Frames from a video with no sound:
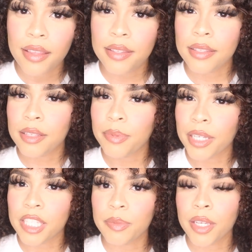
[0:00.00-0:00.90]
This is a
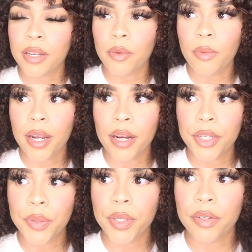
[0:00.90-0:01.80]
placement where
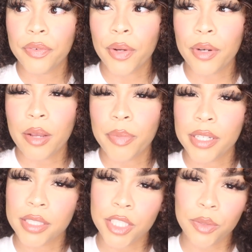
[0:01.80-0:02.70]
you could have grown up
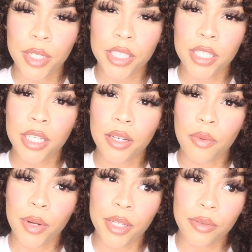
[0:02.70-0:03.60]
in a situation
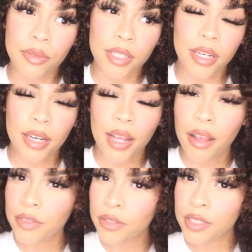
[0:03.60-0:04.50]
where you didn't
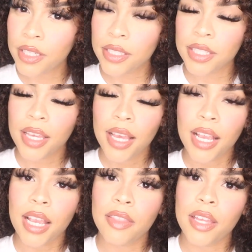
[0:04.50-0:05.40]
have those things,
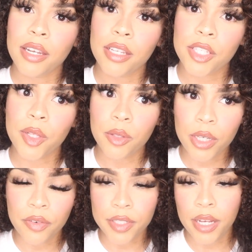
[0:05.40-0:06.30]
and then
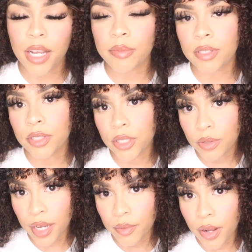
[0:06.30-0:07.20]
slowly over time, you
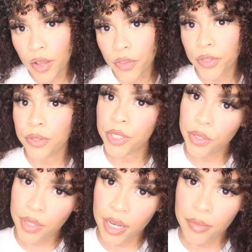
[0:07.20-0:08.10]
do gain wealth, you
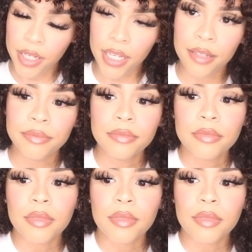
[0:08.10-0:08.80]
do gain money,